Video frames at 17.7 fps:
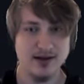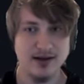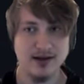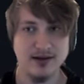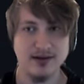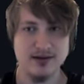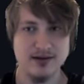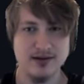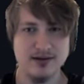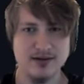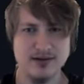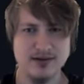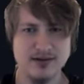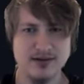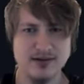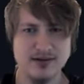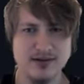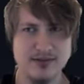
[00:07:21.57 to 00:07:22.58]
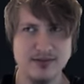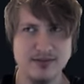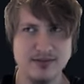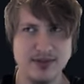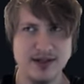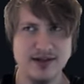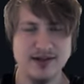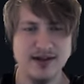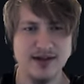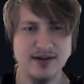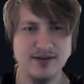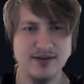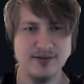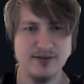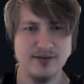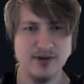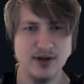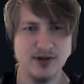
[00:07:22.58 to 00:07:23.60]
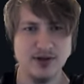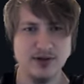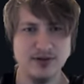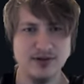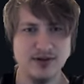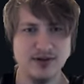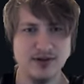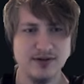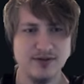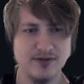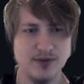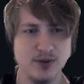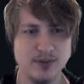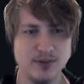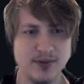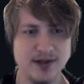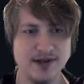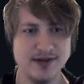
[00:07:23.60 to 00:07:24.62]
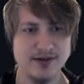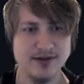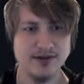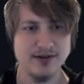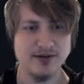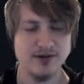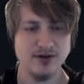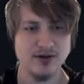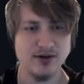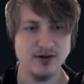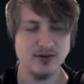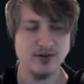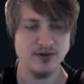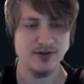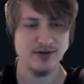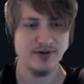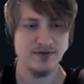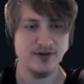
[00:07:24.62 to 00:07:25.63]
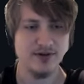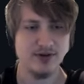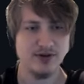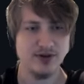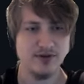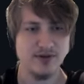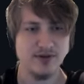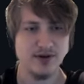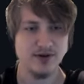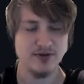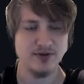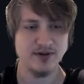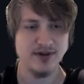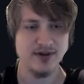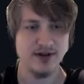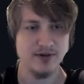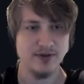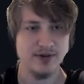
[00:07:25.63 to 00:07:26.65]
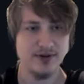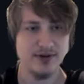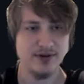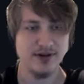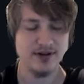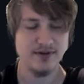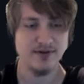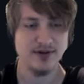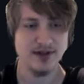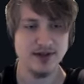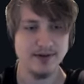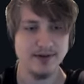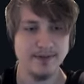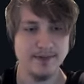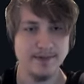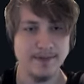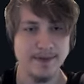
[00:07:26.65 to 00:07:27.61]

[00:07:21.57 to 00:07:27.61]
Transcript: uh, bin dev, we're not using Foreman to start all the different servers for Tailwind and everything.